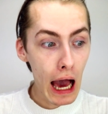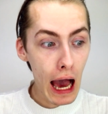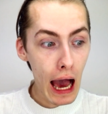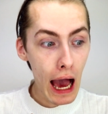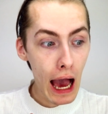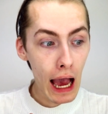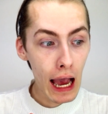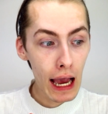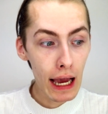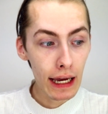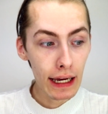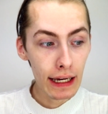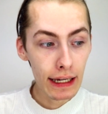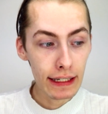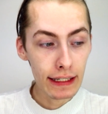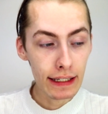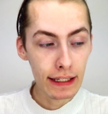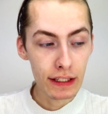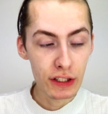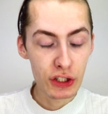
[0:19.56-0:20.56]

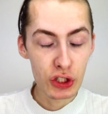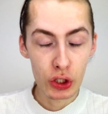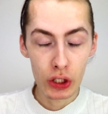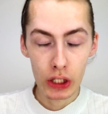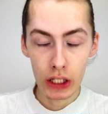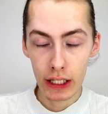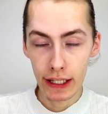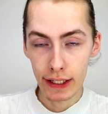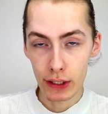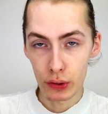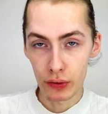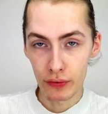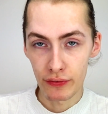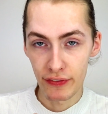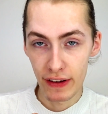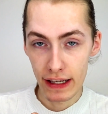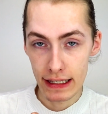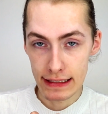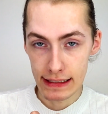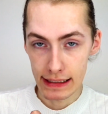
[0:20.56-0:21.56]
I took a little
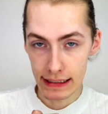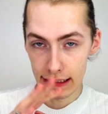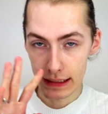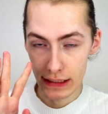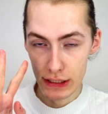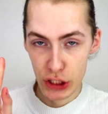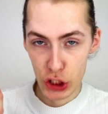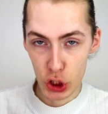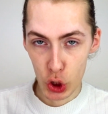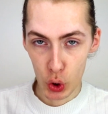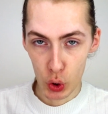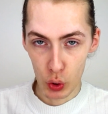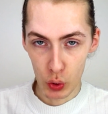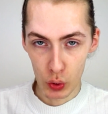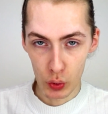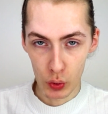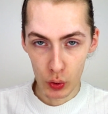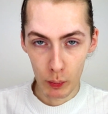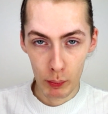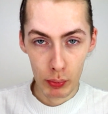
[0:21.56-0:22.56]
visit
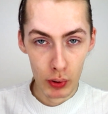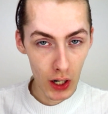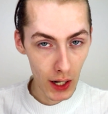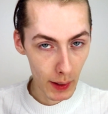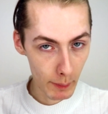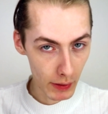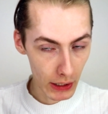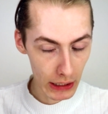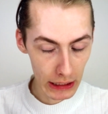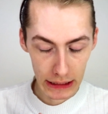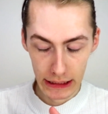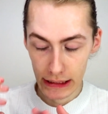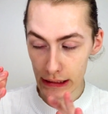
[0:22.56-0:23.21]
to PRIMARK.